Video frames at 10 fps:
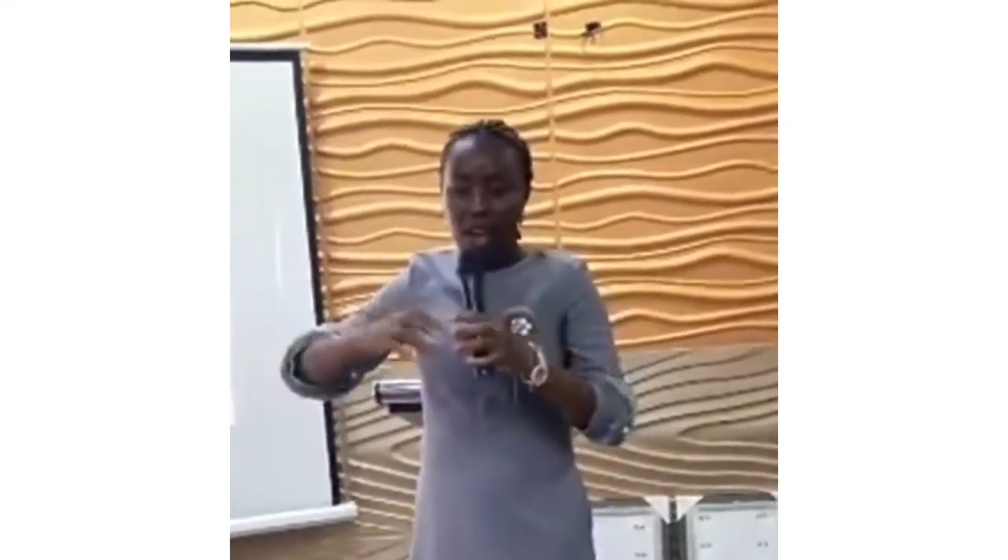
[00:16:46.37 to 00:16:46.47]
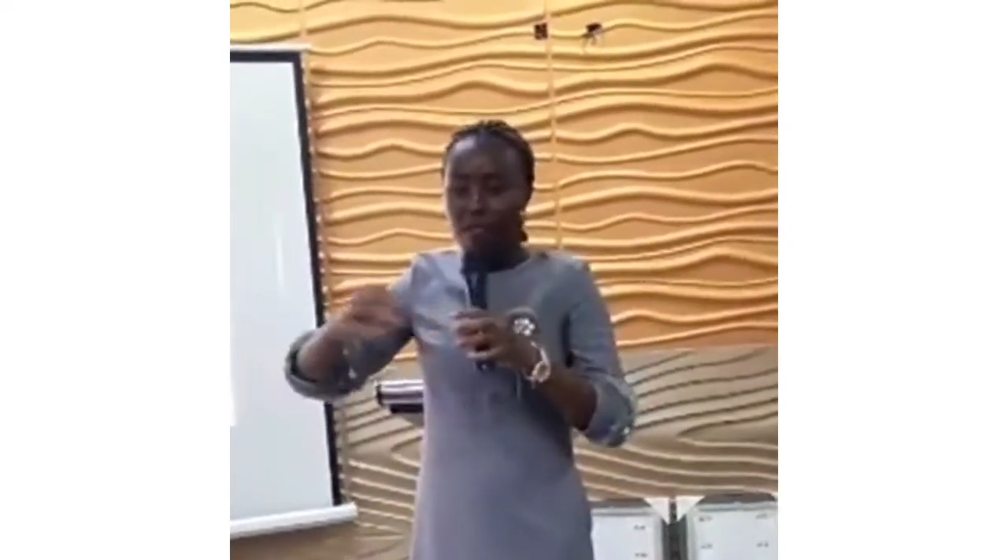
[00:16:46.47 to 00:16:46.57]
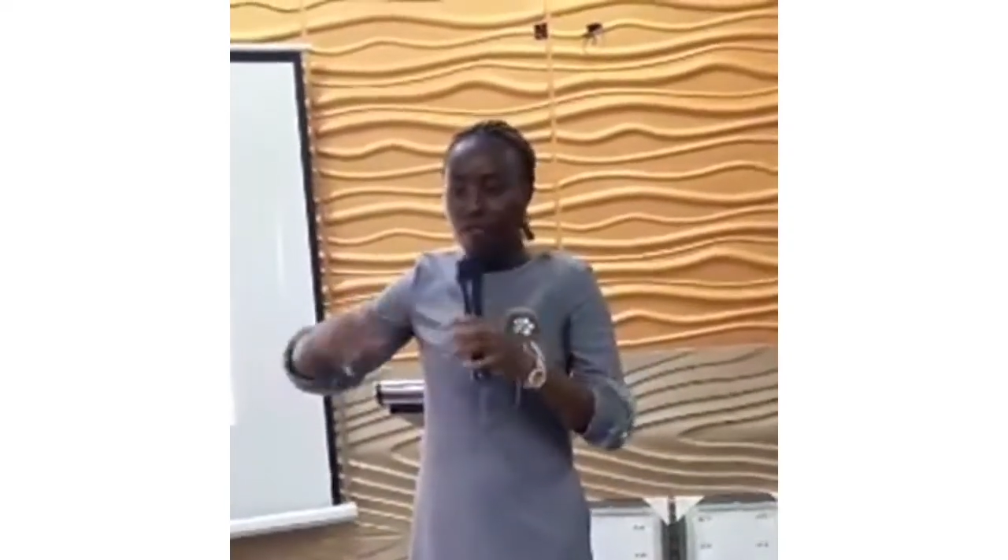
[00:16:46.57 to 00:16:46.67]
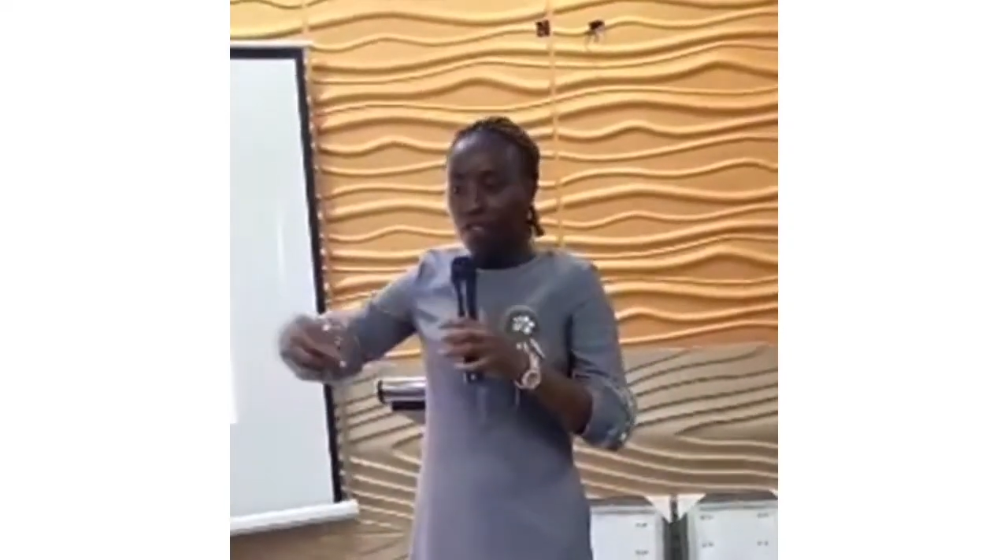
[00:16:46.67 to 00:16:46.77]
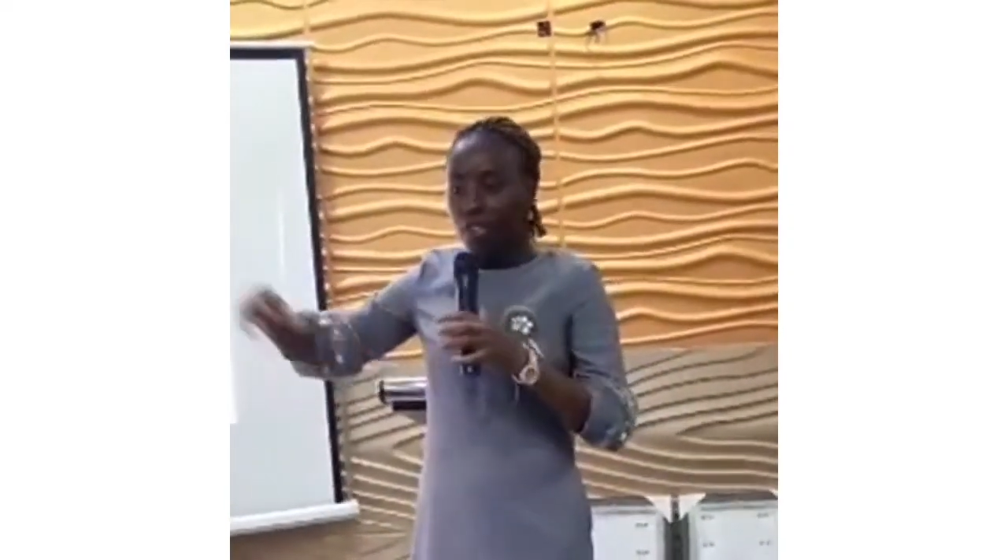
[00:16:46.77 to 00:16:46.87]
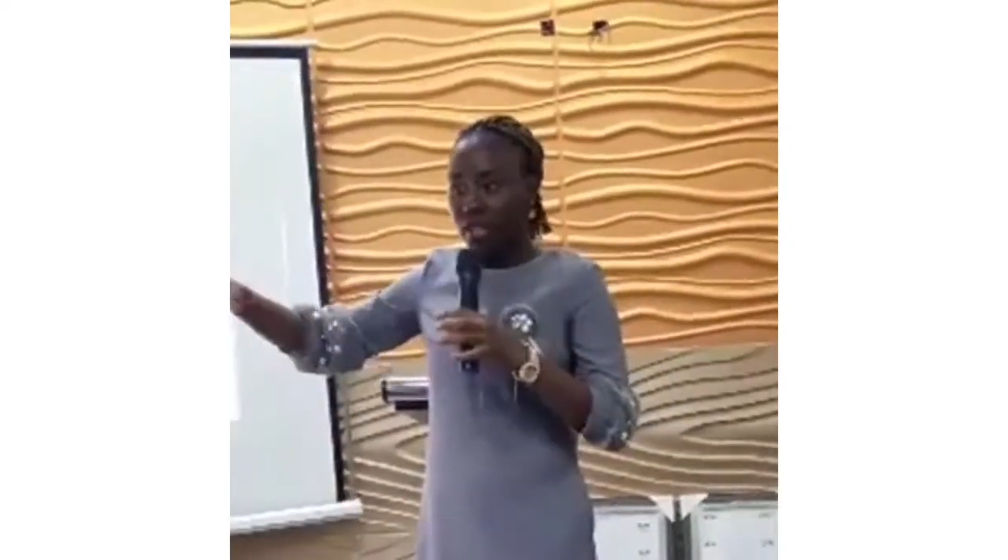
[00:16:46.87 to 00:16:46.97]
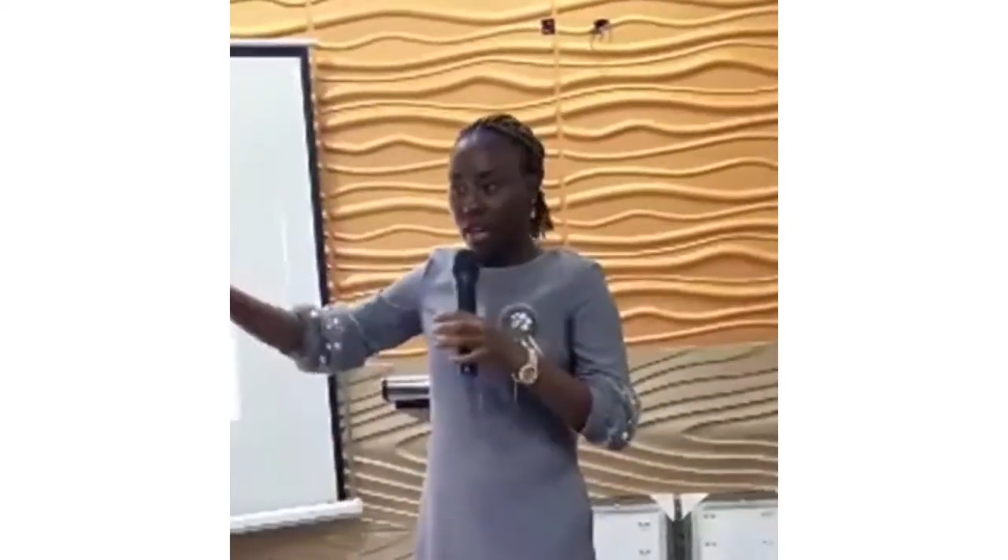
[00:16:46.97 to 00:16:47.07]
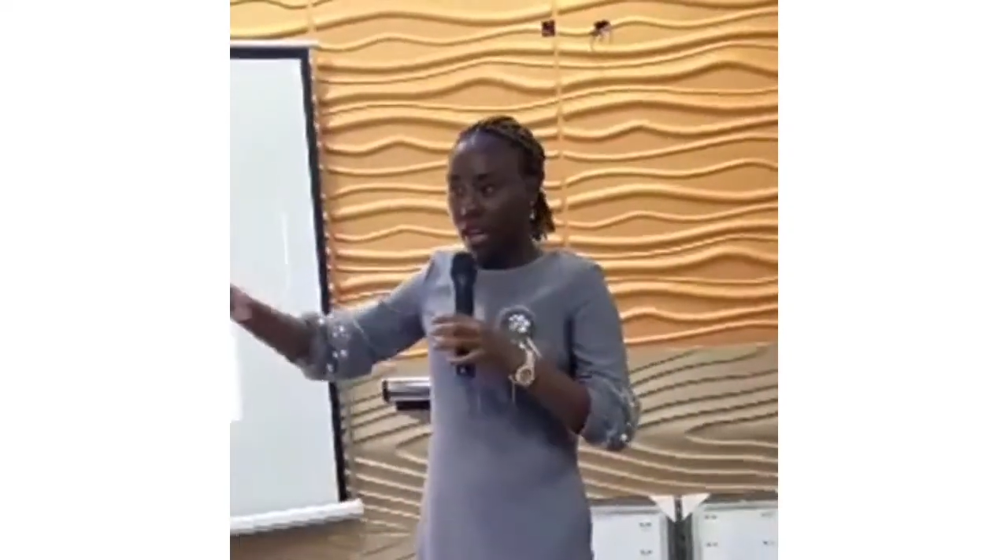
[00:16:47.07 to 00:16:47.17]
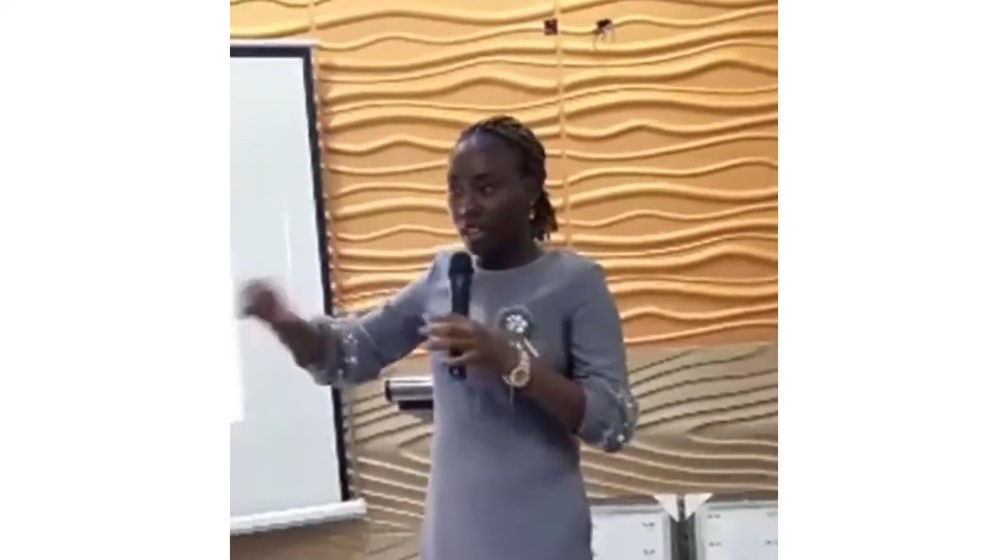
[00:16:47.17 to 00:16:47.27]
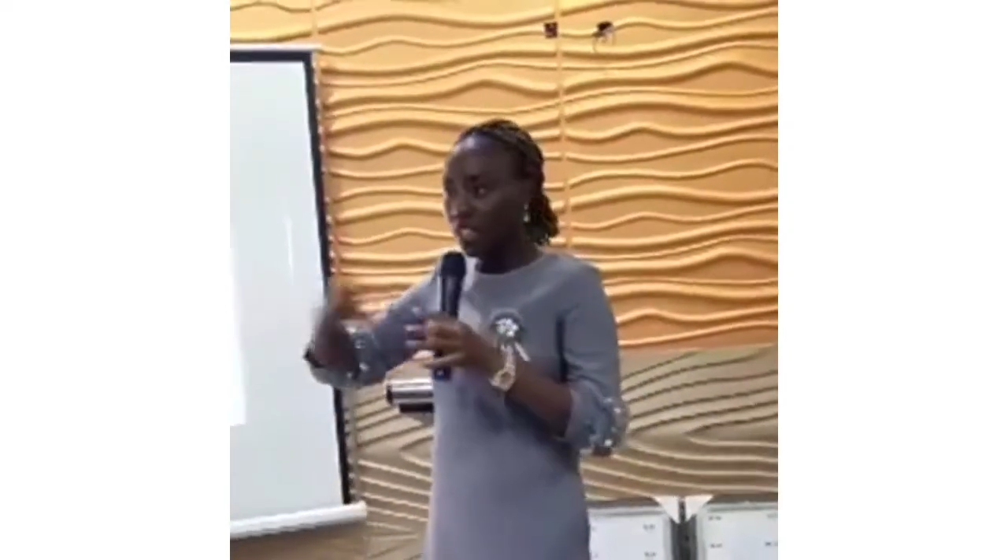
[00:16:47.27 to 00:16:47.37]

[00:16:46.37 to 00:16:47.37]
That is what